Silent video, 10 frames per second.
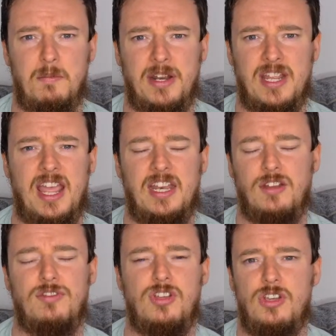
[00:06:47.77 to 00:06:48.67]
by the end
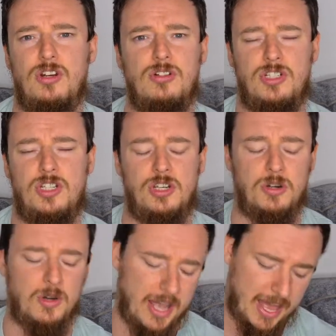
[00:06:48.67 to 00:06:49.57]
of
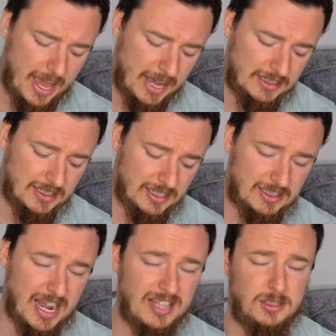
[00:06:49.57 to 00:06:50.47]
Q2, and
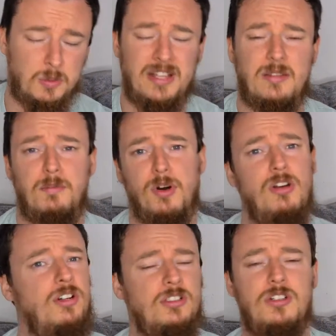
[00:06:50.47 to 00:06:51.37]
that's with the
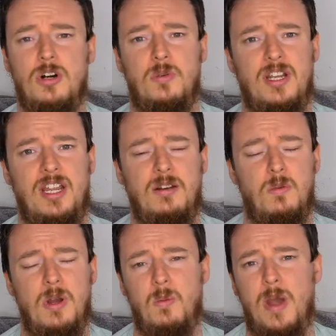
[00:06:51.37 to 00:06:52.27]
bull run going
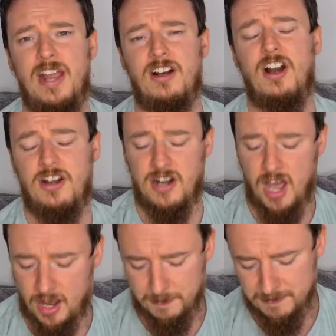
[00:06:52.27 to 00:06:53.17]
in. Whether or
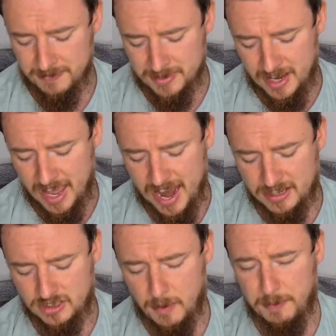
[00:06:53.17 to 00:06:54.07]
not
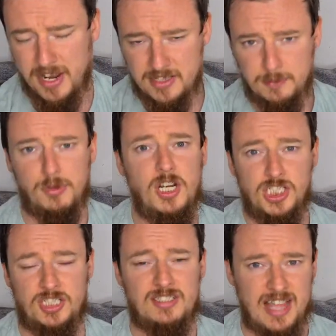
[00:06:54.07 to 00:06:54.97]
XRP is
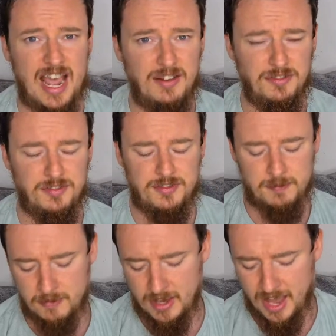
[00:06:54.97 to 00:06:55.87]
bullish itself,
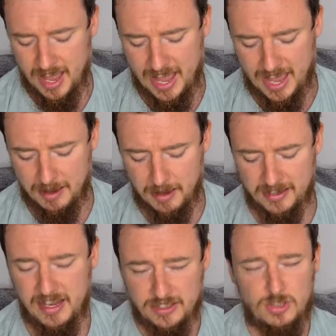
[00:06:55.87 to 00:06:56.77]

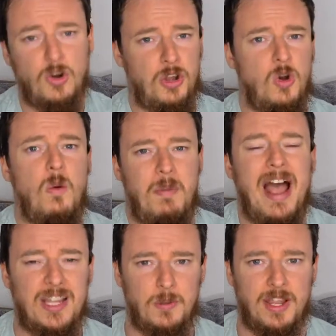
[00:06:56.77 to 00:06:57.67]
it's going to go up
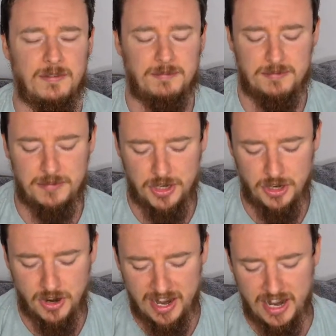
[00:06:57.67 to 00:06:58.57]
anyway. You
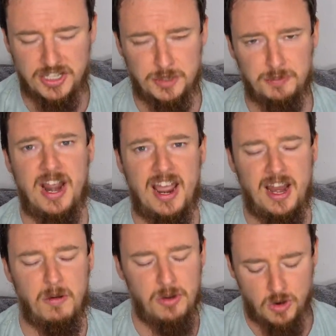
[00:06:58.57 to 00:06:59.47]
know, let's just put
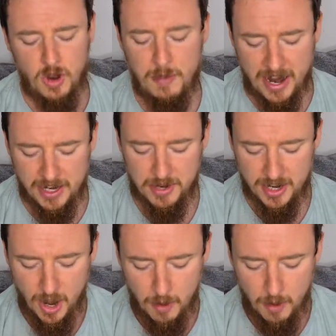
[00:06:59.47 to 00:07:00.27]
it will go up anyway.